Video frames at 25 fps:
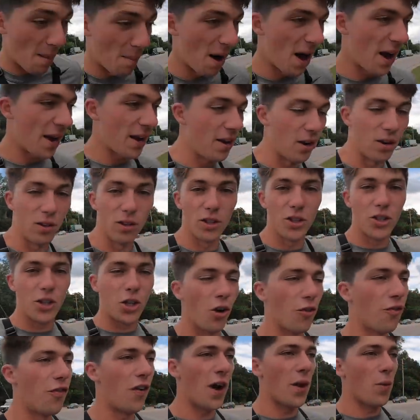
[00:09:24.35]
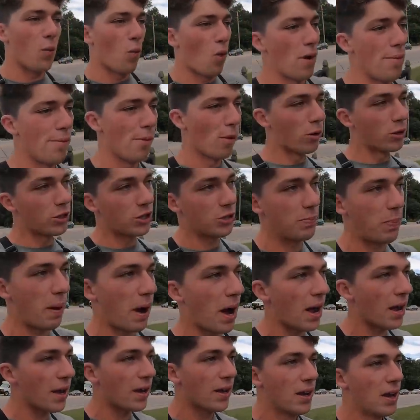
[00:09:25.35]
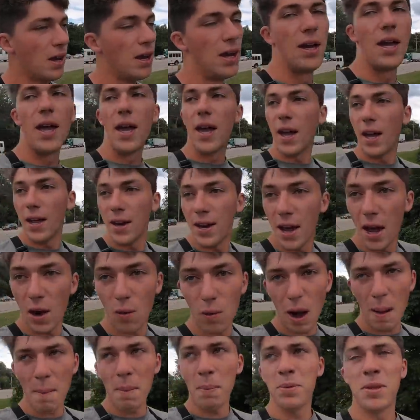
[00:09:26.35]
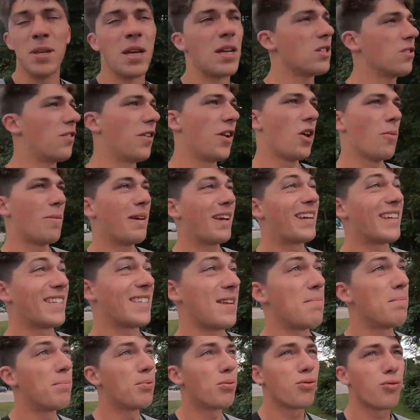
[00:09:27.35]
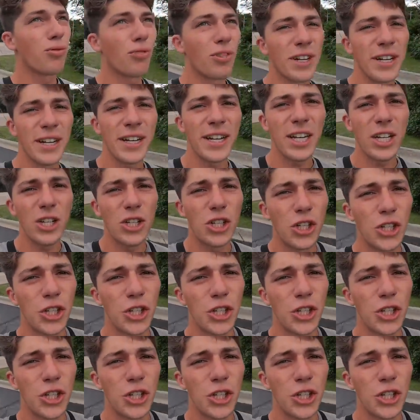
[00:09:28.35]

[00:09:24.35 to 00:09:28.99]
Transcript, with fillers: I'm out of here. Let's go find one more spot and uh, wrap up today's video because I'm pretty